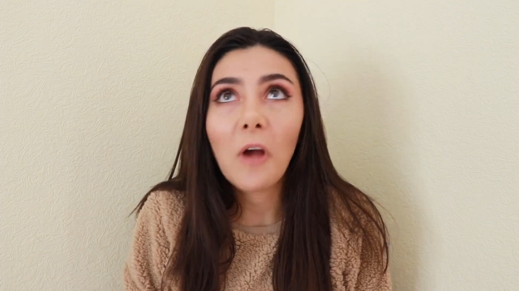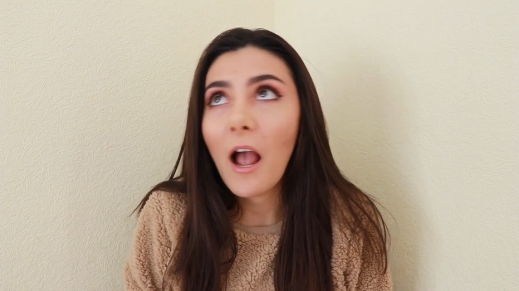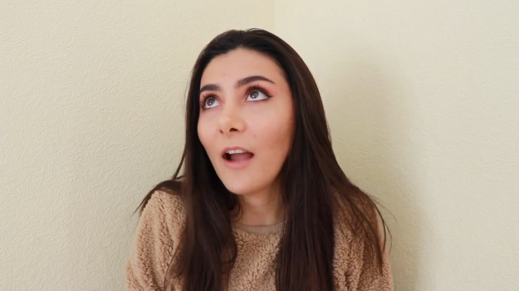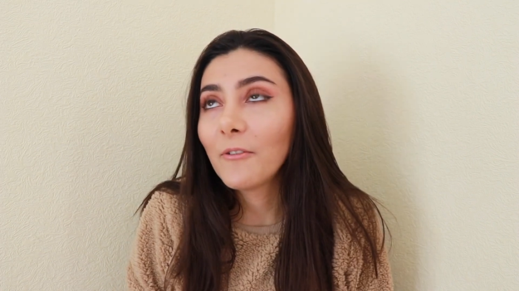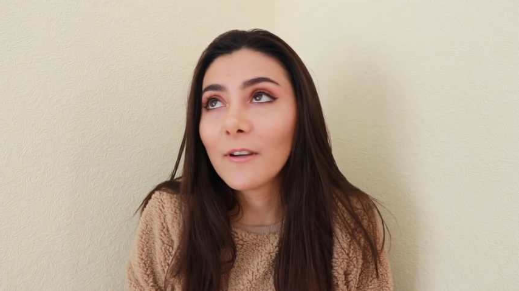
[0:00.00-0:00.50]

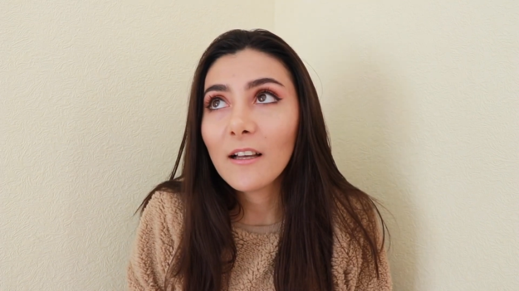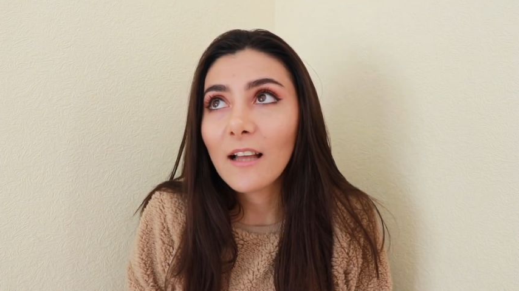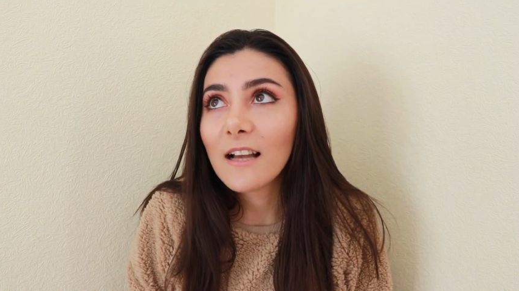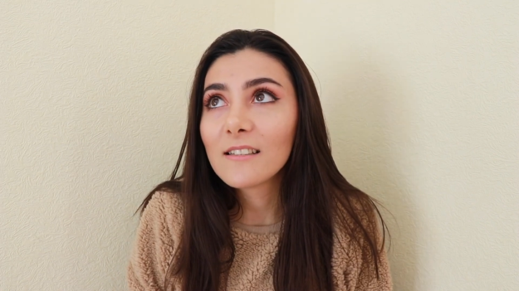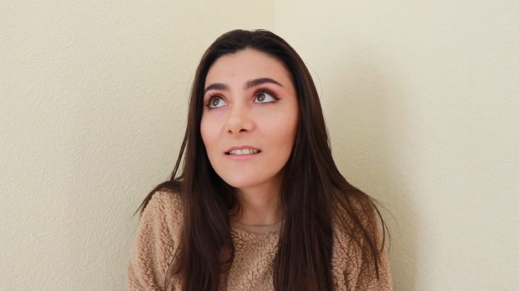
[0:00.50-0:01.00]
I
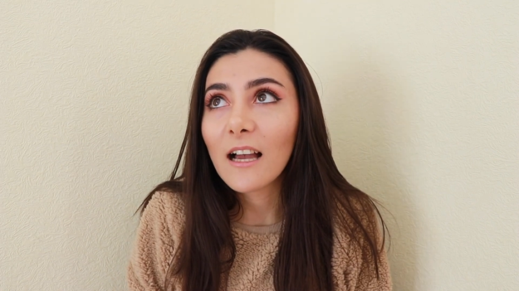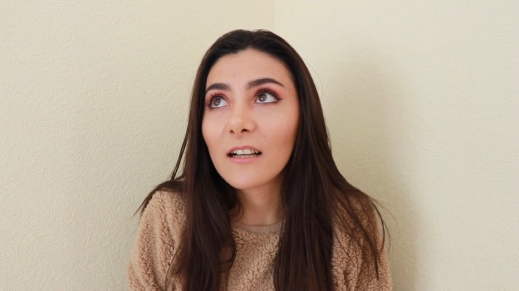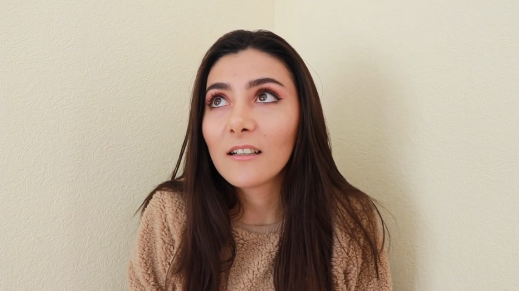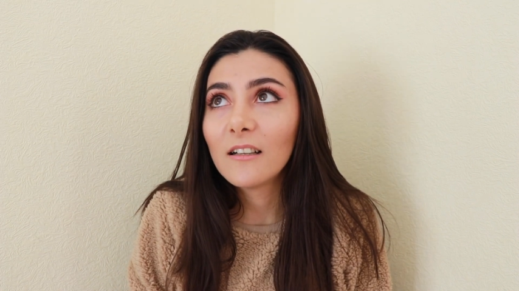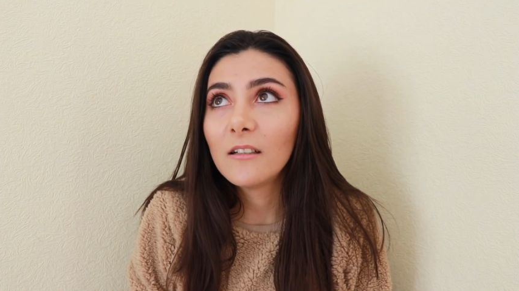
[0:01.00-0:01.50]
realized,
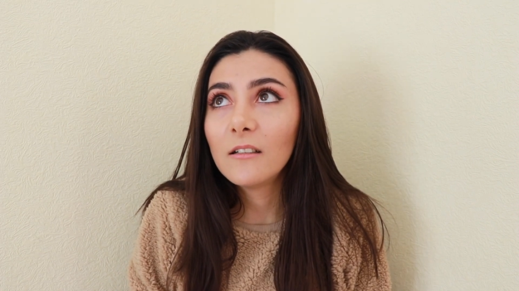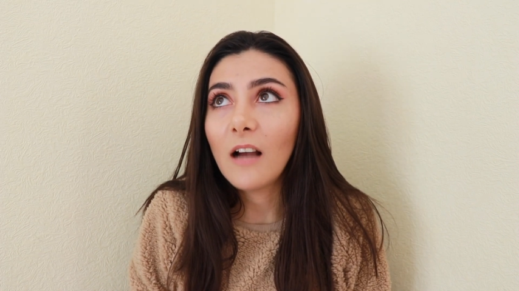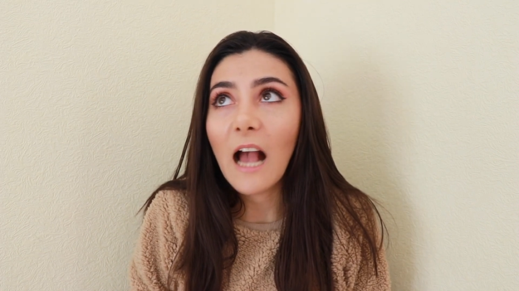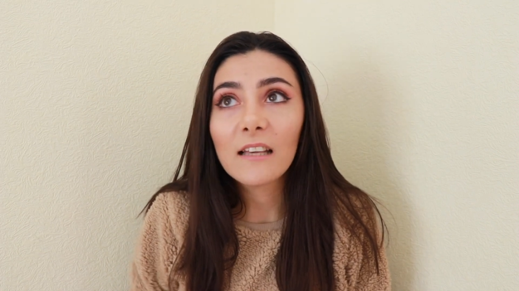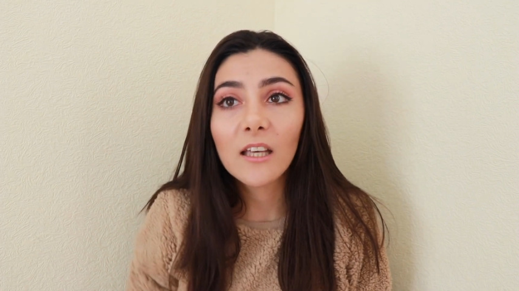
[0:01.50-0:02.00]
like,
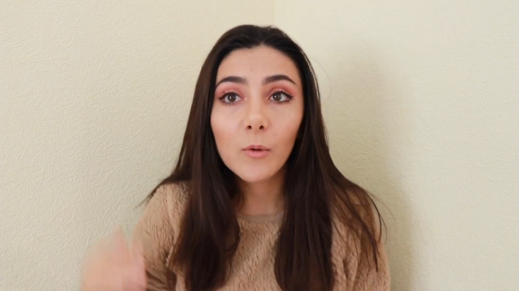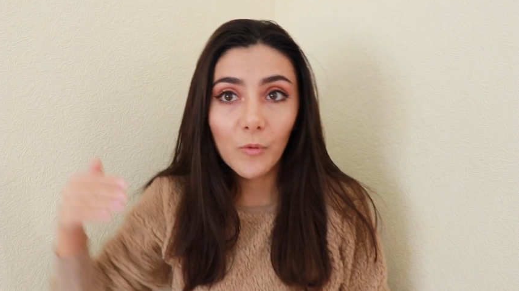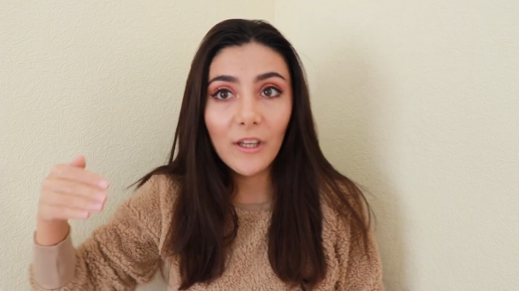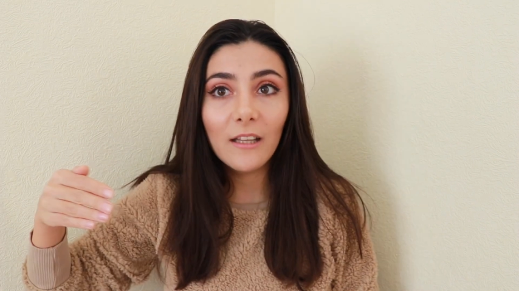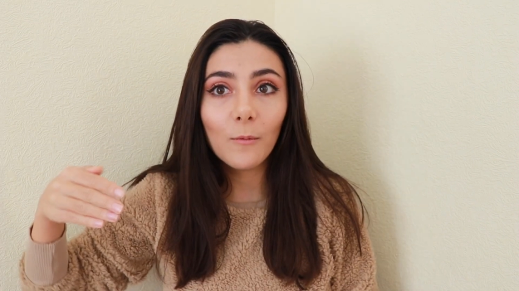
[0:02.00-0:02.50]
I can
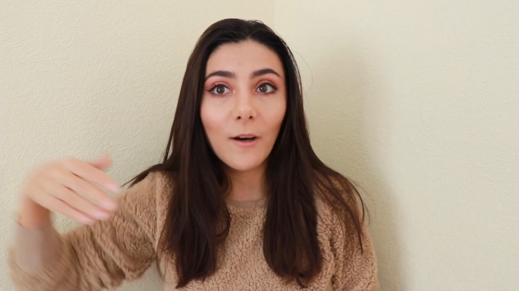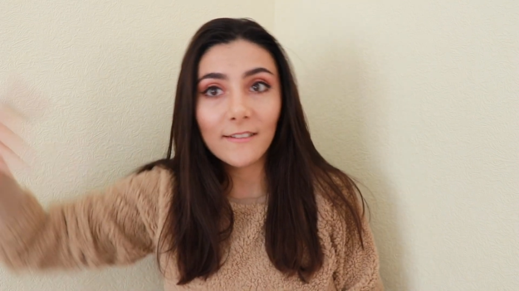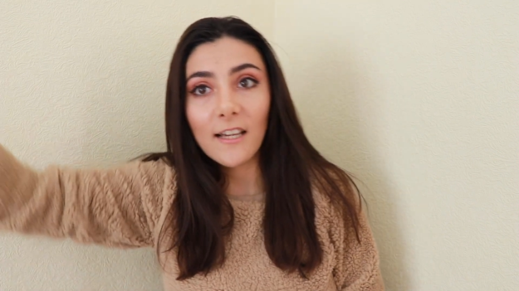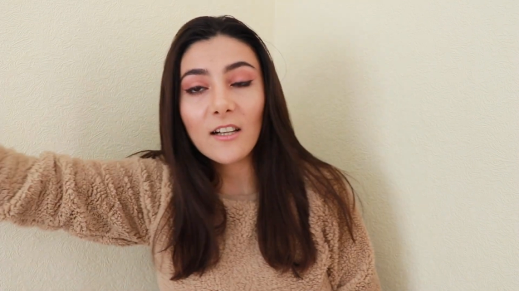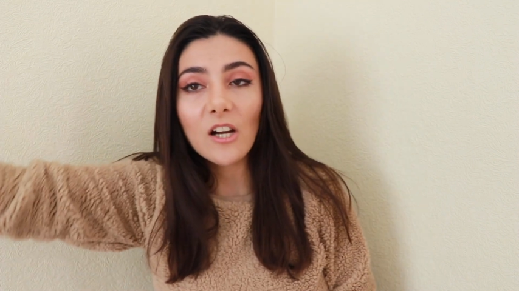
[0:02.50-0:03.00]
read
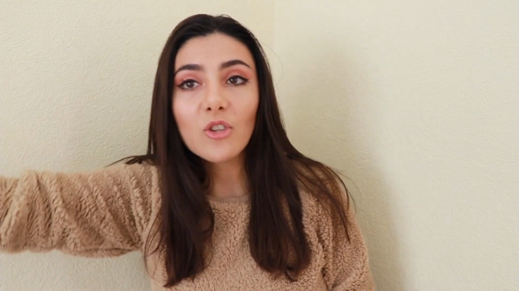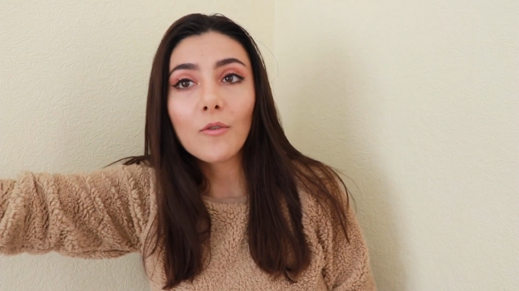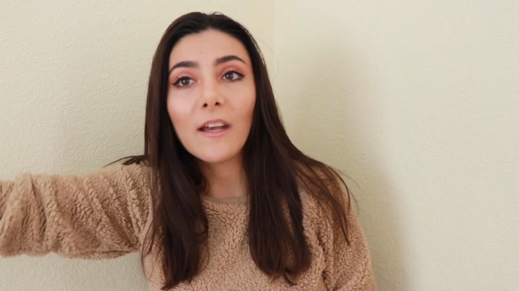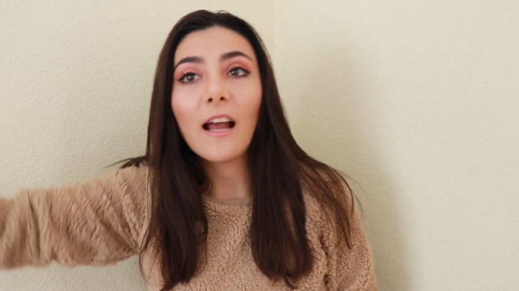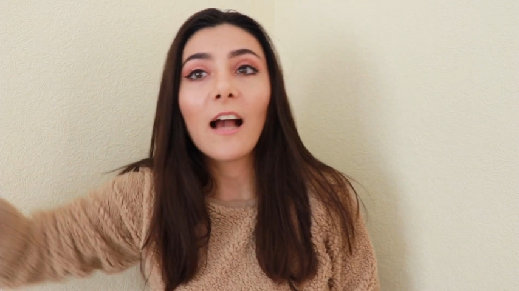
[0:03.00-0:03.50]
once I
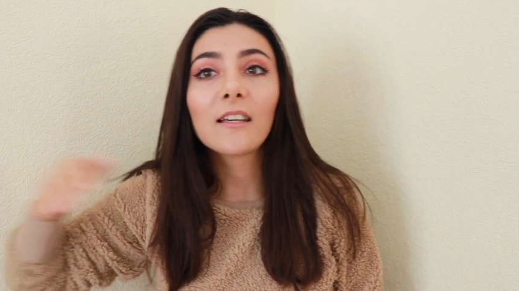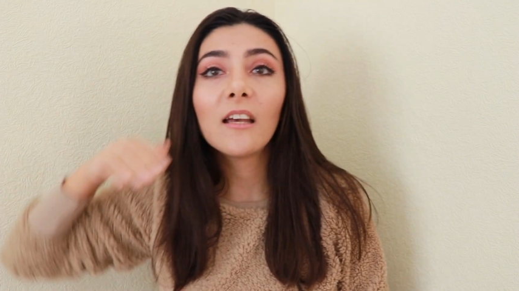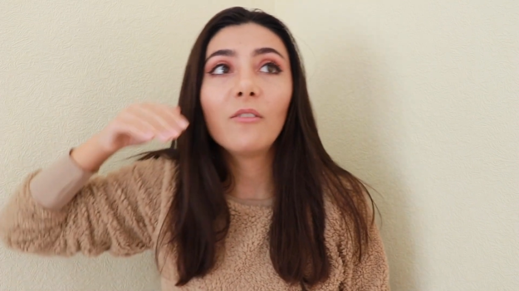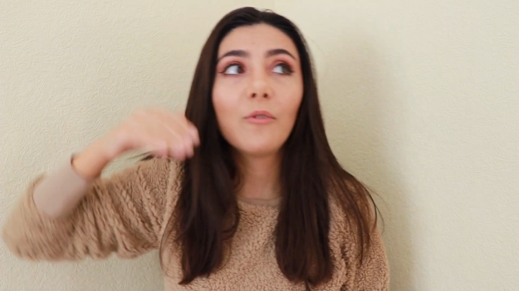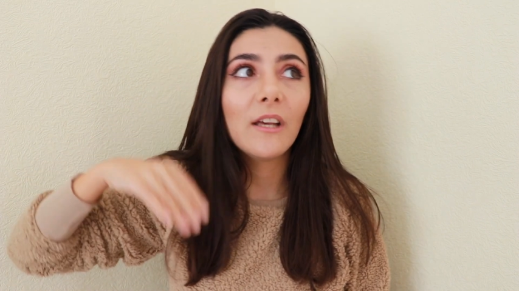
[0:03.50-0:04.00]
graduate. I
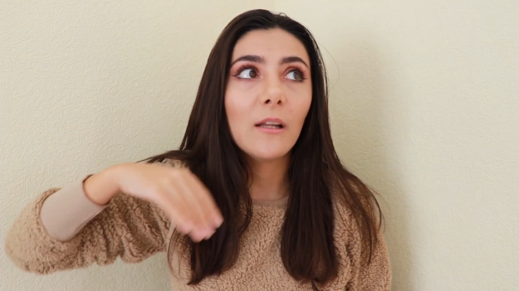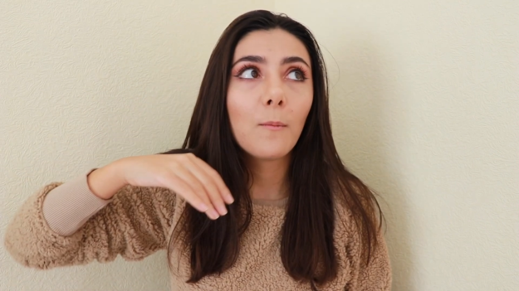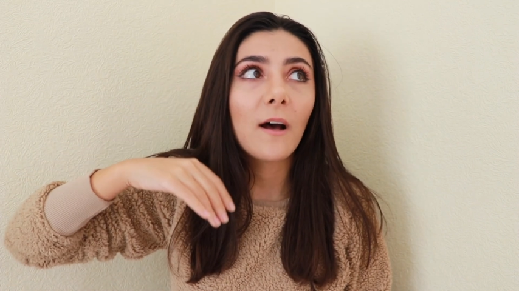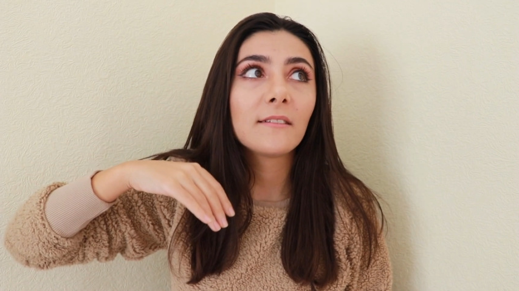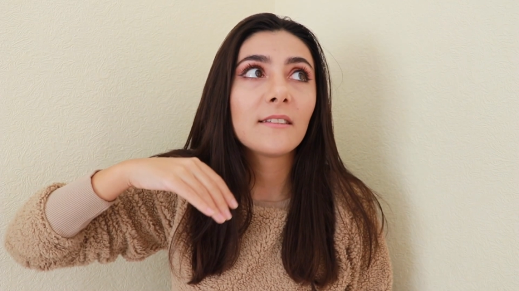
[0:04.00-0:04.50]
can read
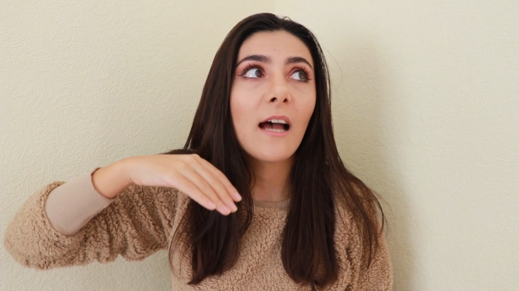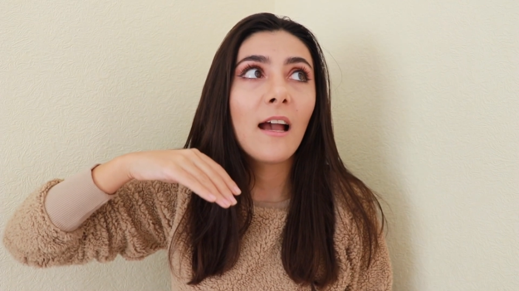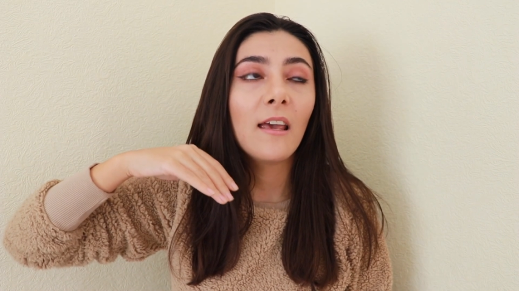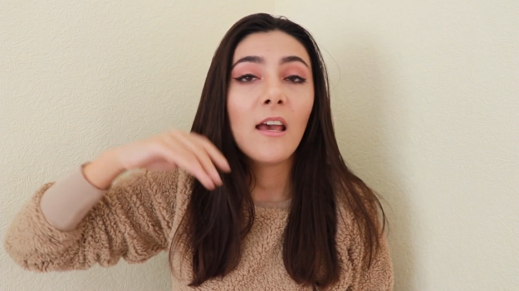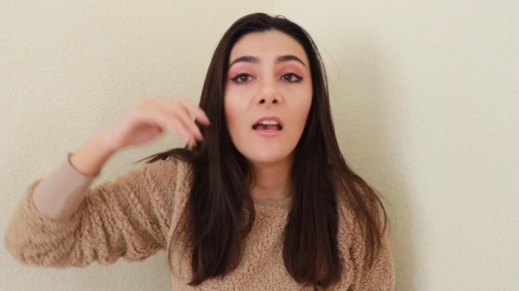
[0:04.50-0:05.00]
once I